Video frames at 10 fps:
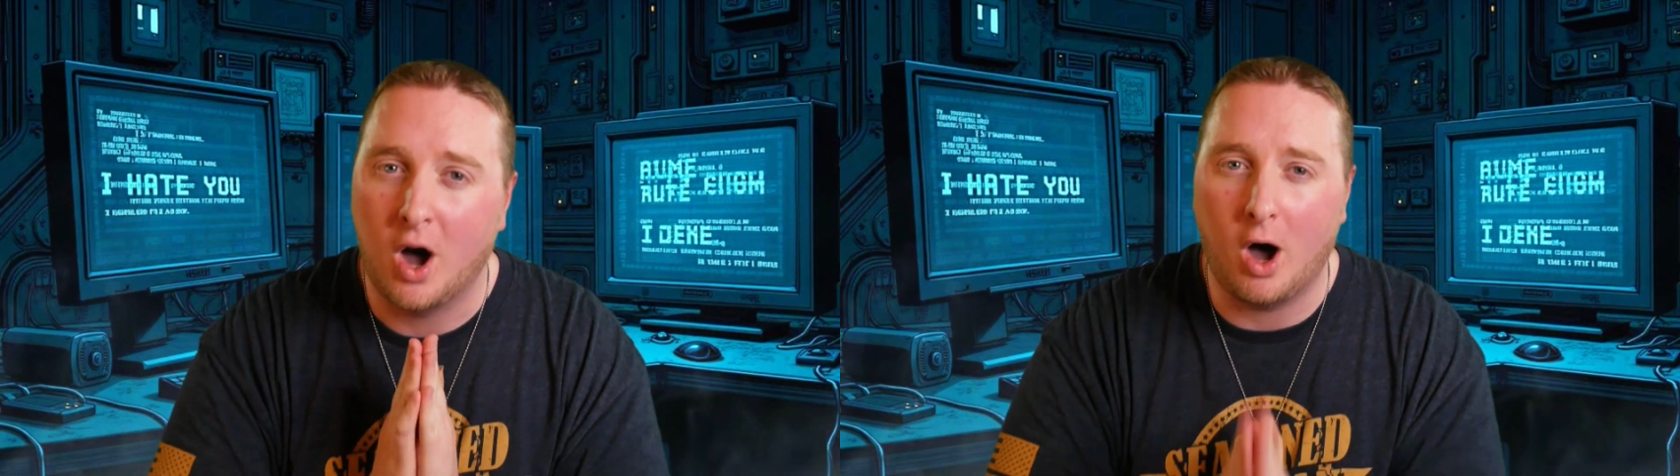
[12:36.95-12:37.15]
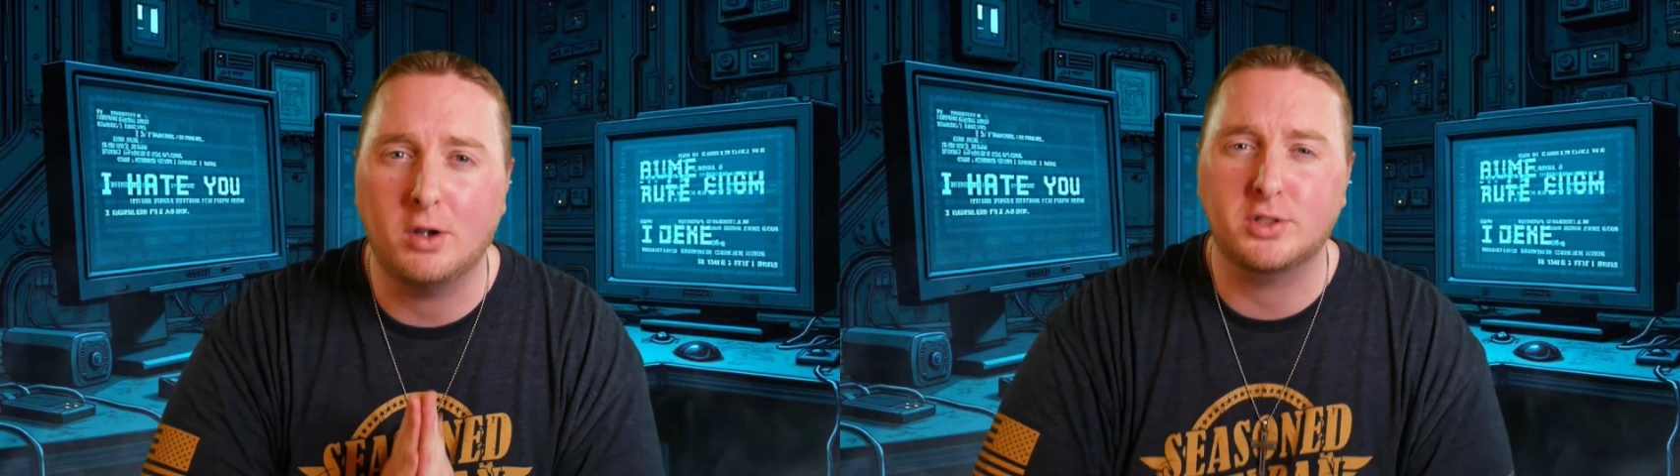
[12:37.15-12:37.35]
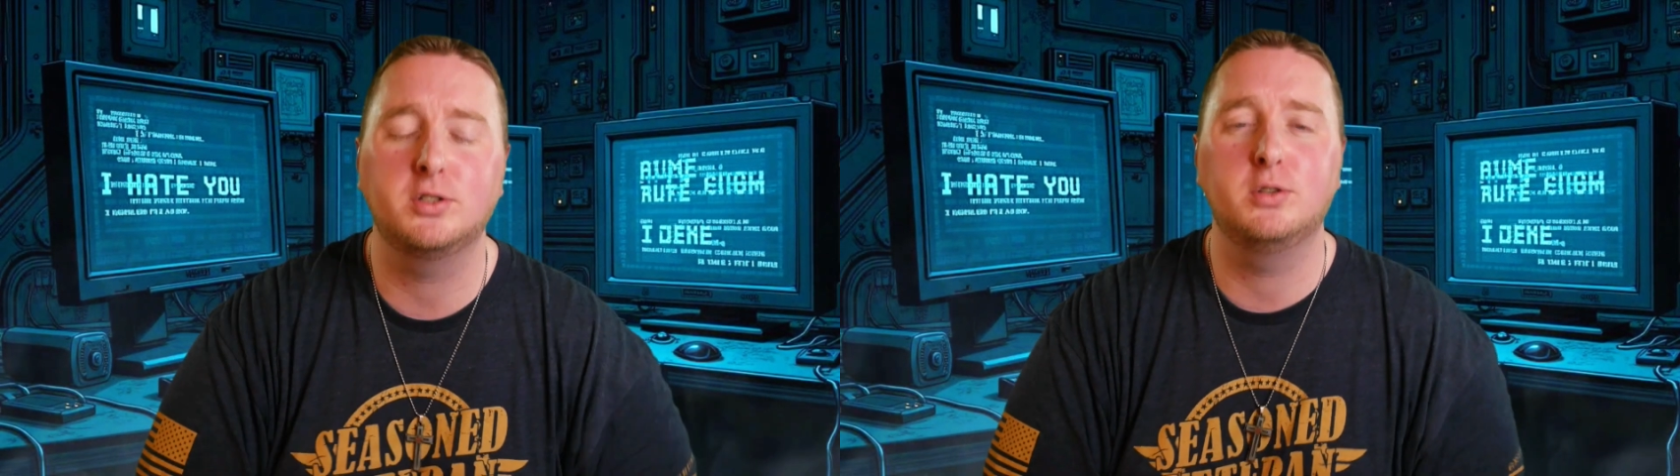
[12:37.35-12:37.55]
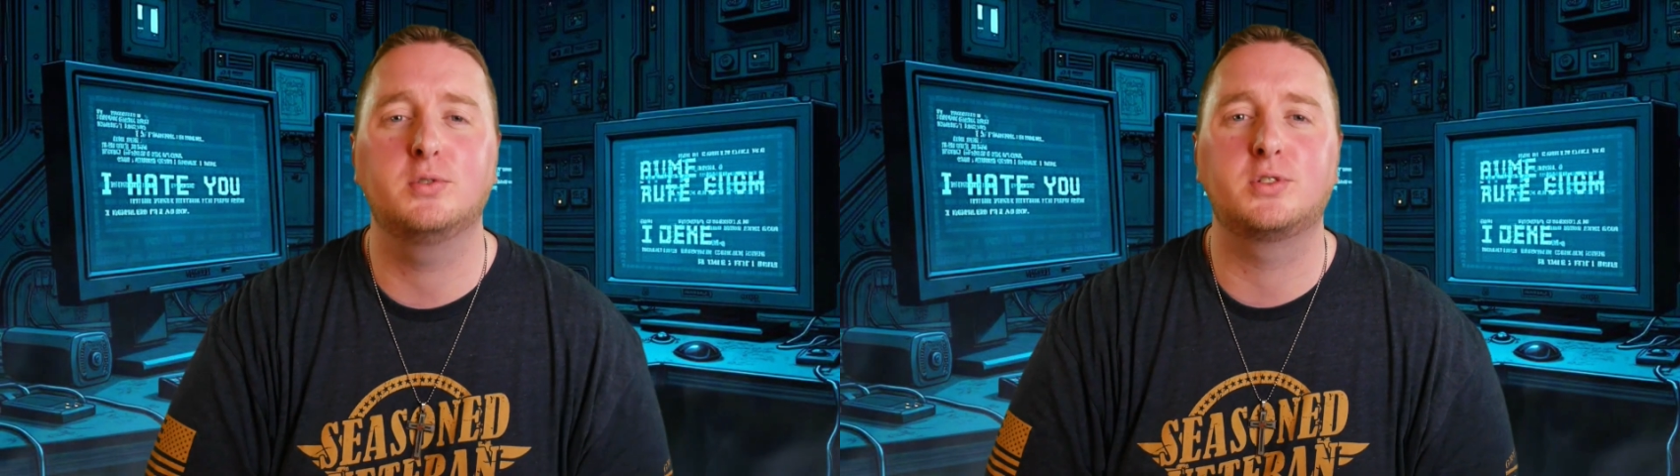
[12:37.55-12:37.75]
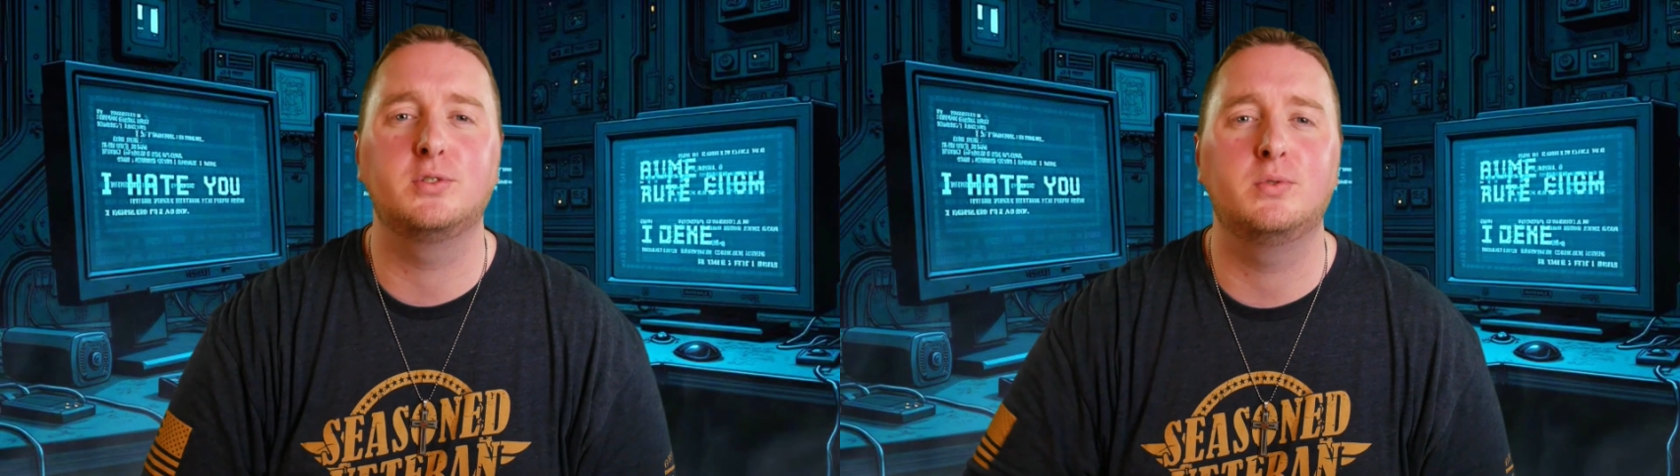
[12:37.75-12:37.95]
I'll see you
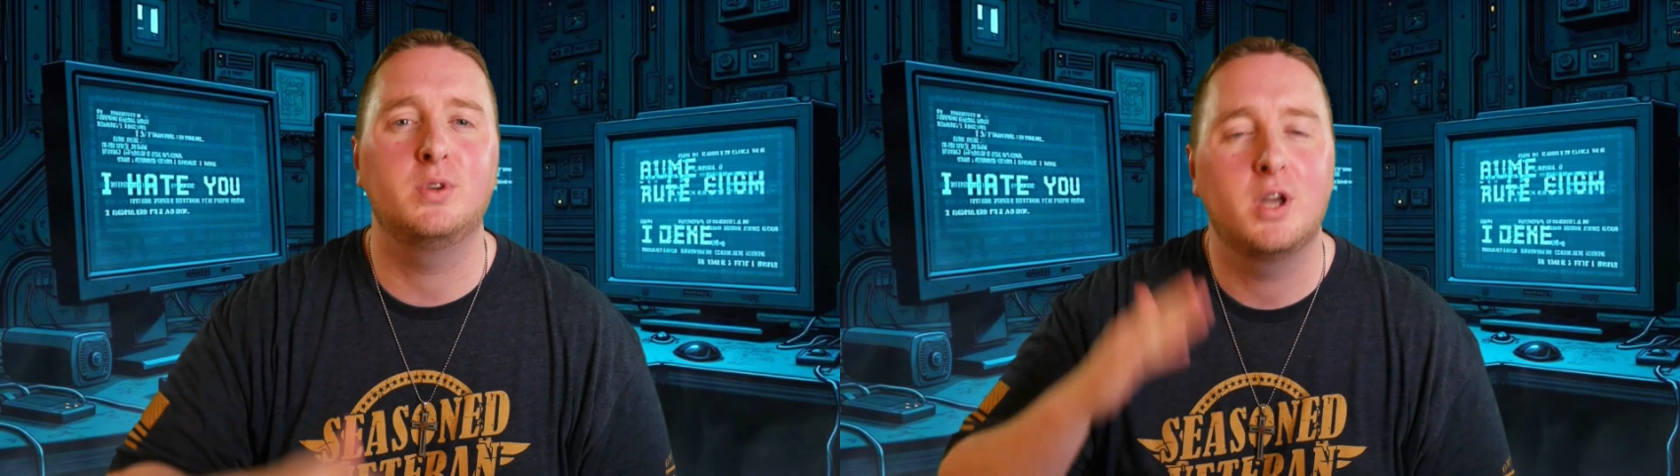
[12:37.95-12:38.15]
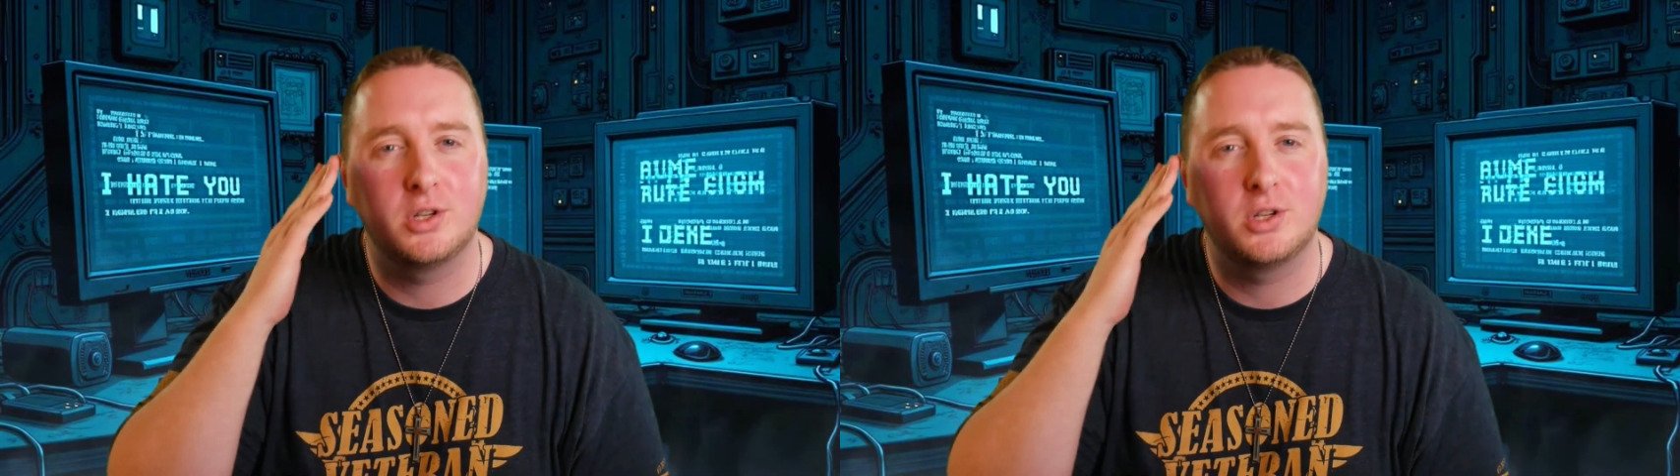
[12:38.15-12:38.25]
soon.